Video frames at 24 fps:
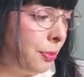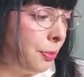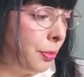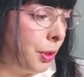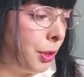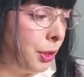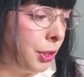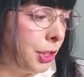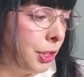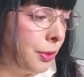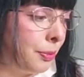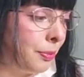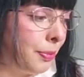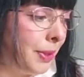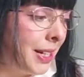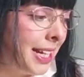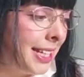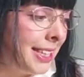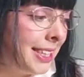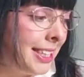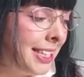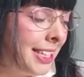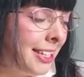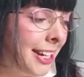bought
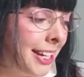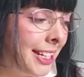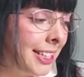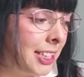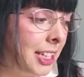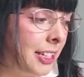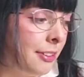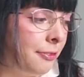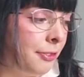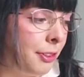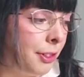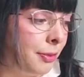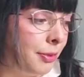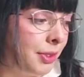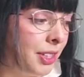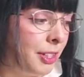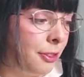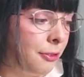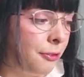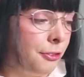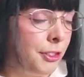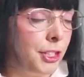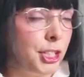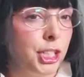brand directly from their
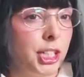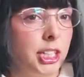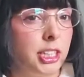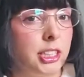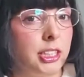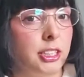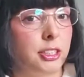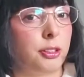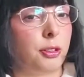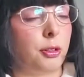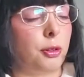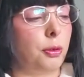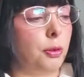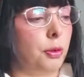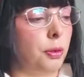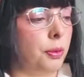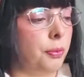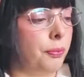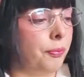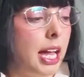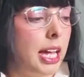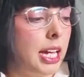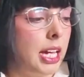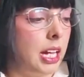official store.
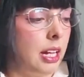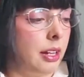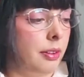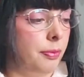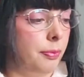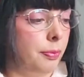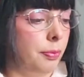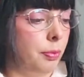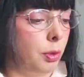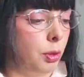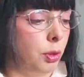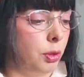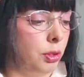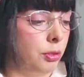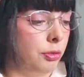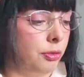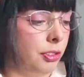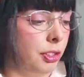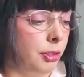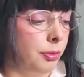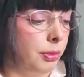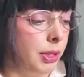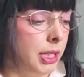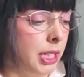I have bought
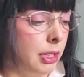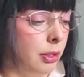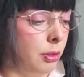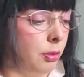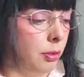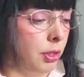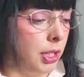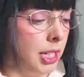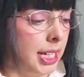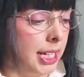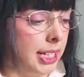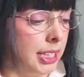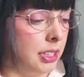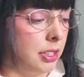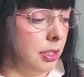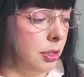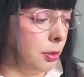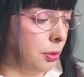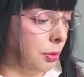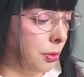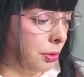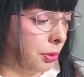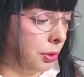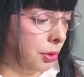from their online
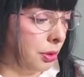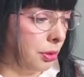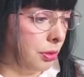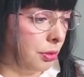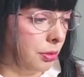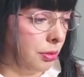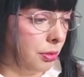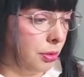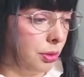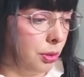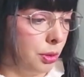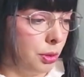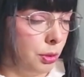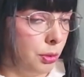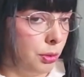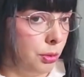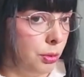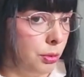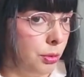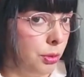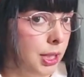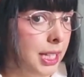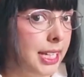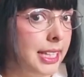stores,
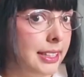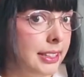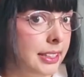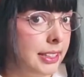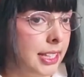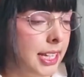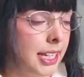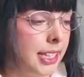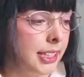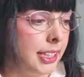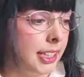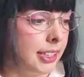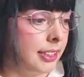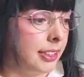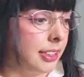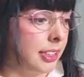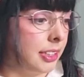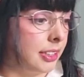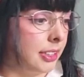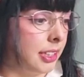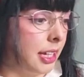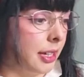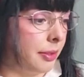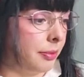so let's say that's the
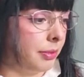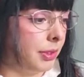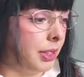same.